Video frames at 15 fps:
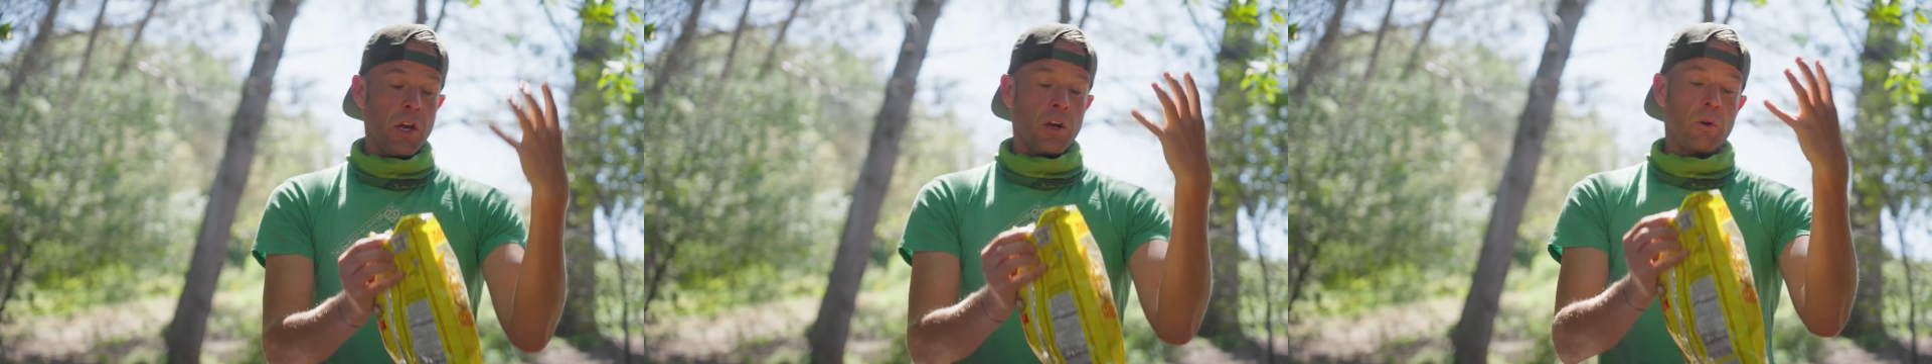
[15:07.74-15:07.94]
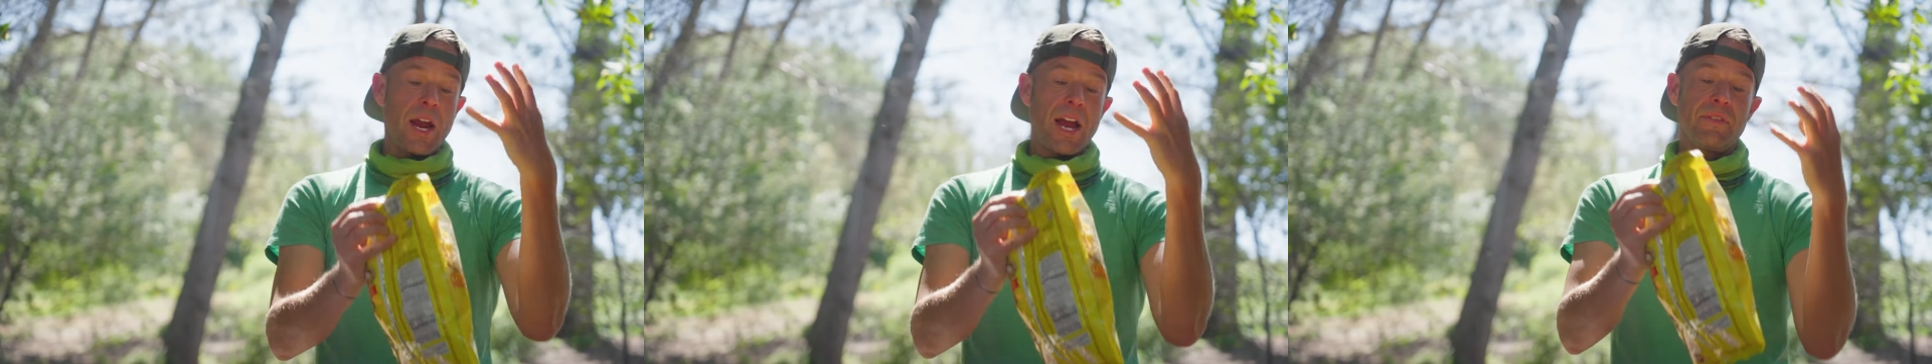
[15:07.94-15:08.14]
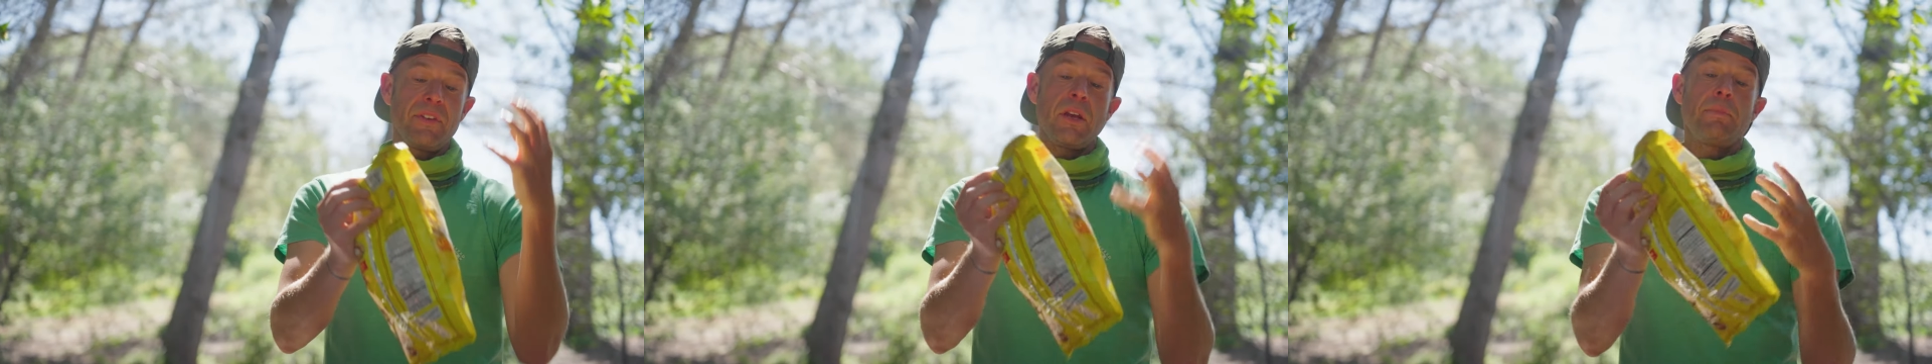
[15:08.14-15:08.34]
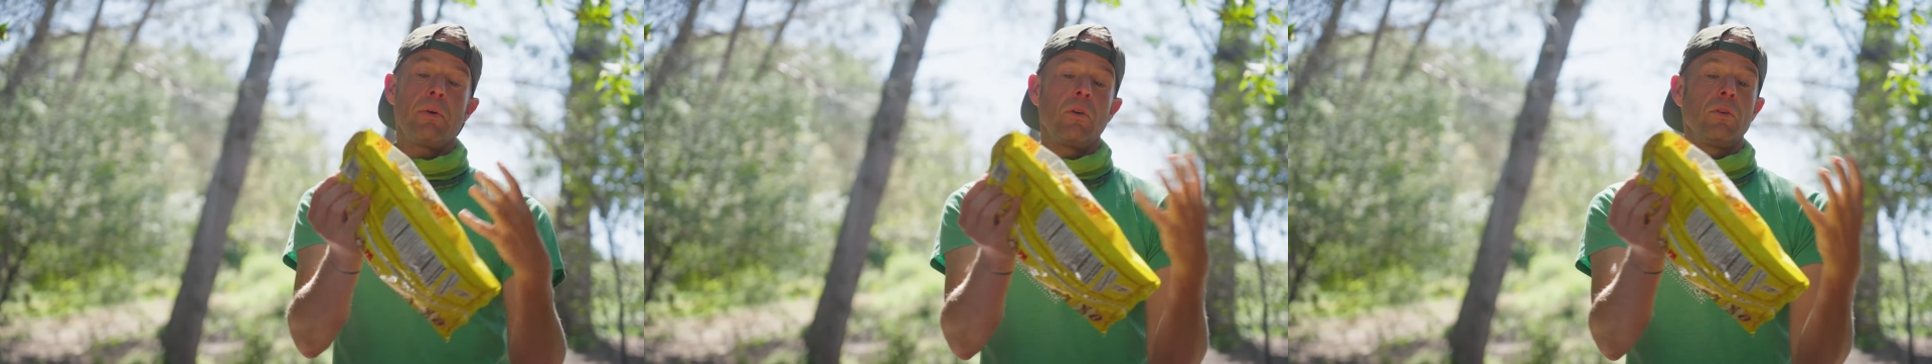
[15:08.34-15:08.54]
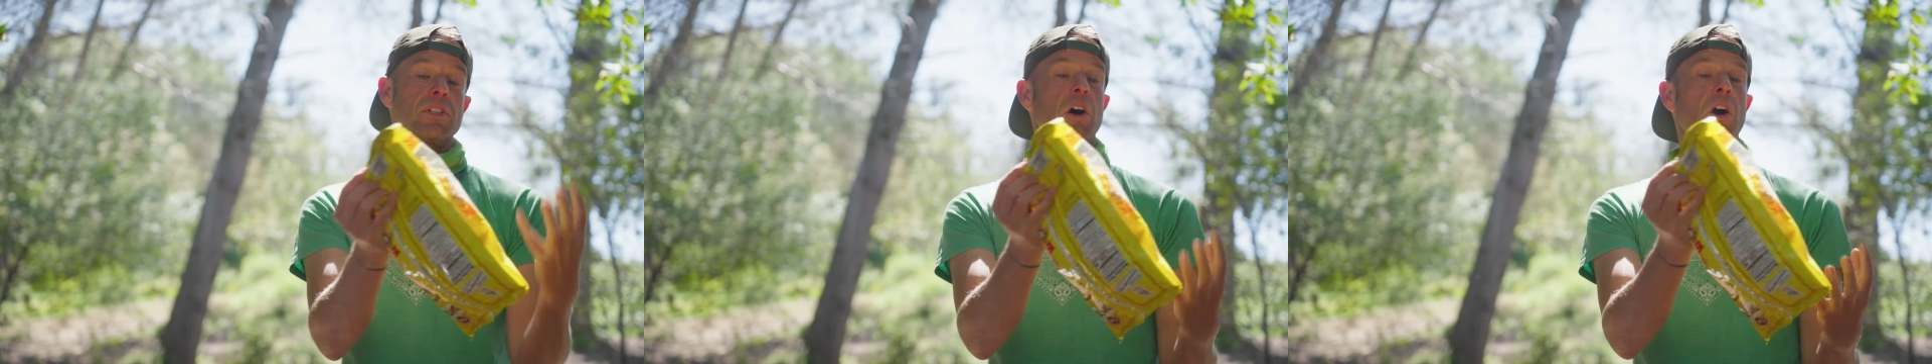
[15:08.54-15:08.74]
Gravity
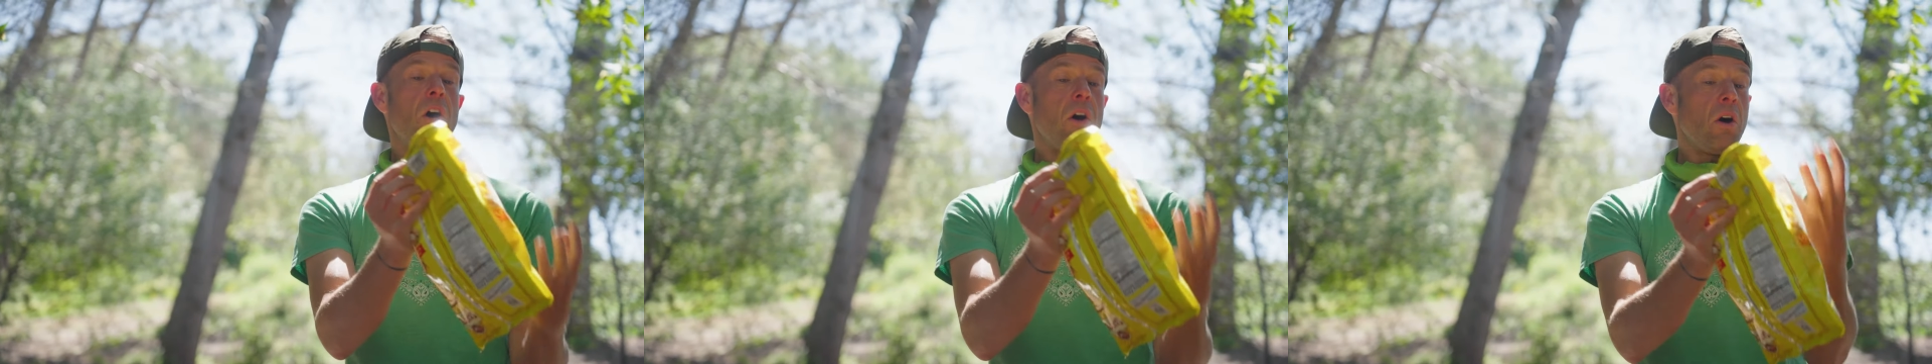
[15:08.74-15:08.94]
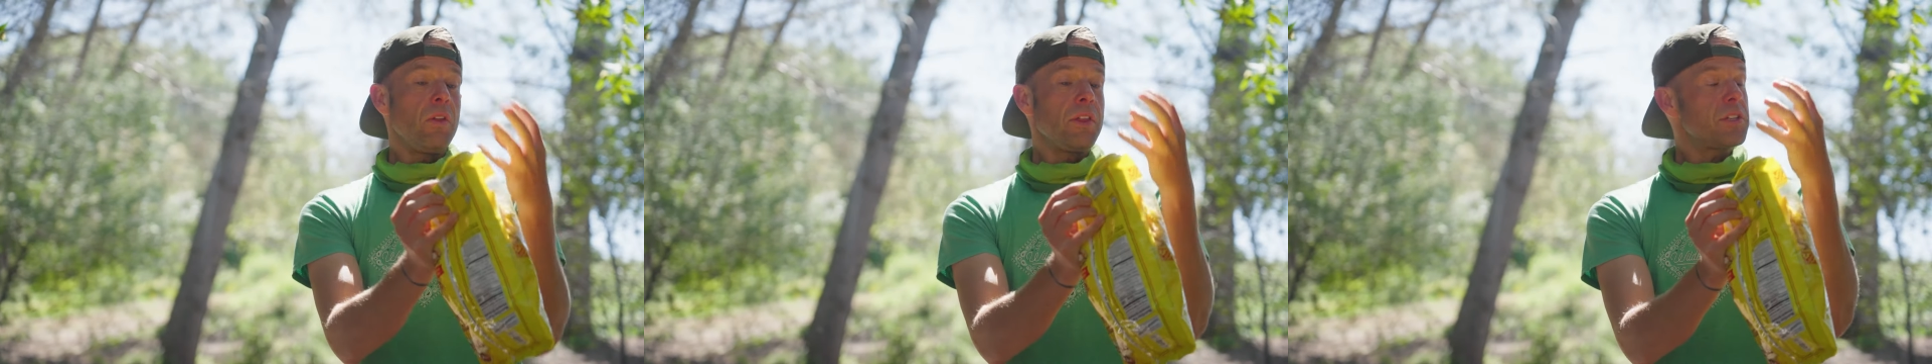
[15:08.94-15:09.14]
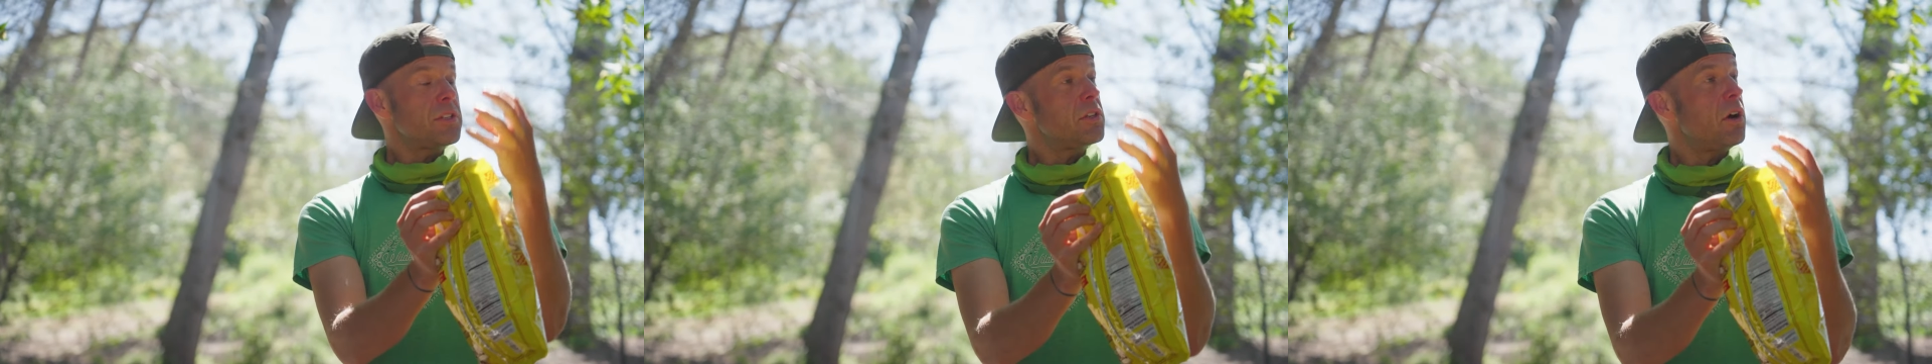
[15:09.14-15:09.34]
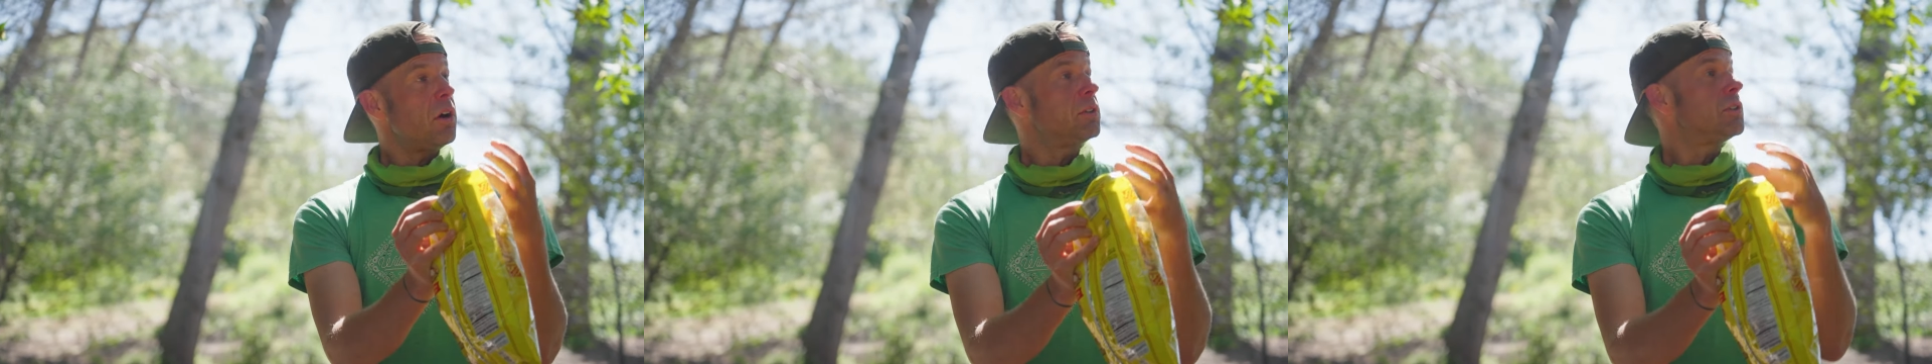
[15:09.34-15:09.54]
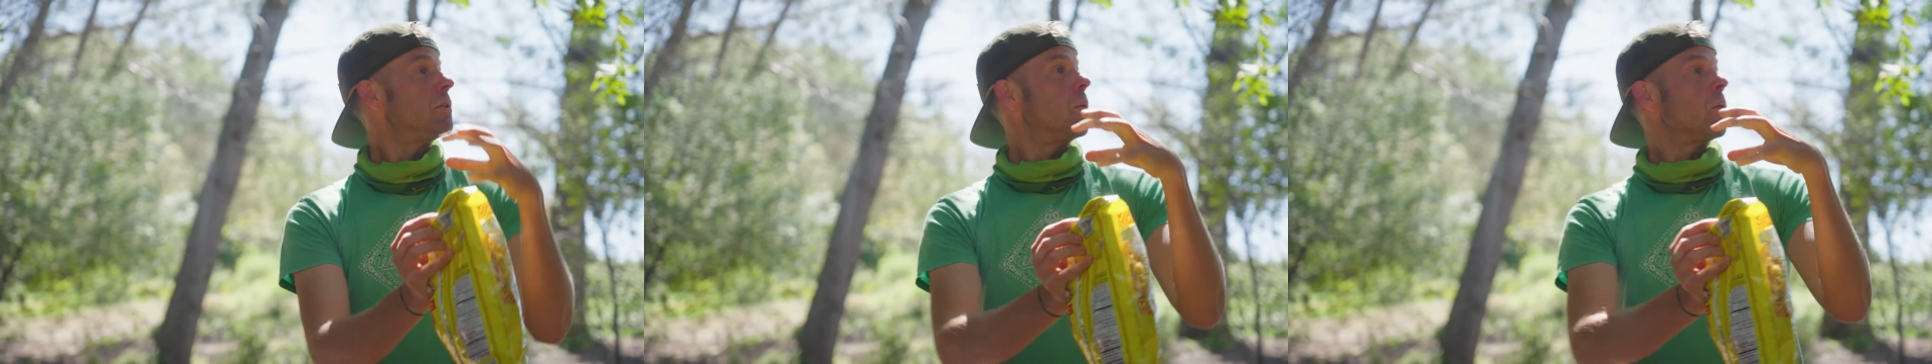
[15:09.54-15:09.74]
pulls all the
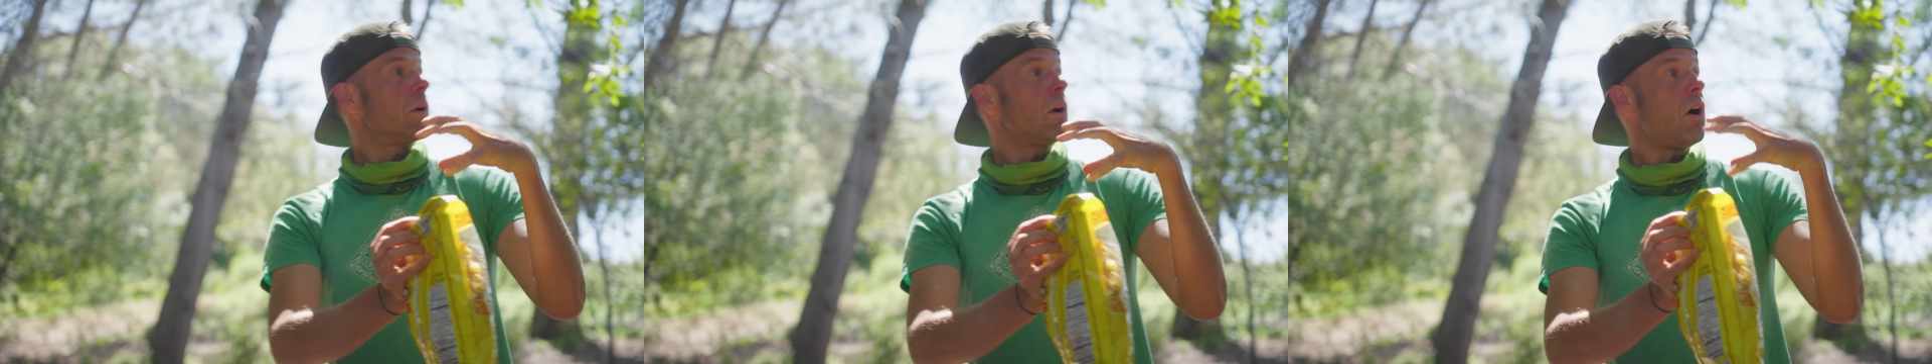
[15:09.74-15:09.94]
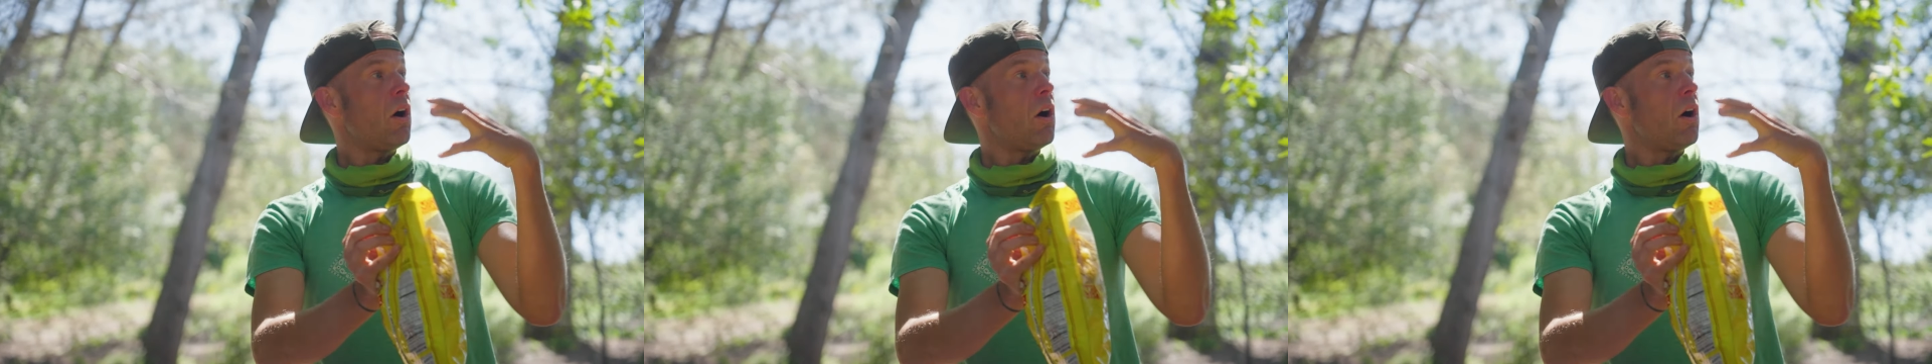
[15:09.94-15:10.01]
salt or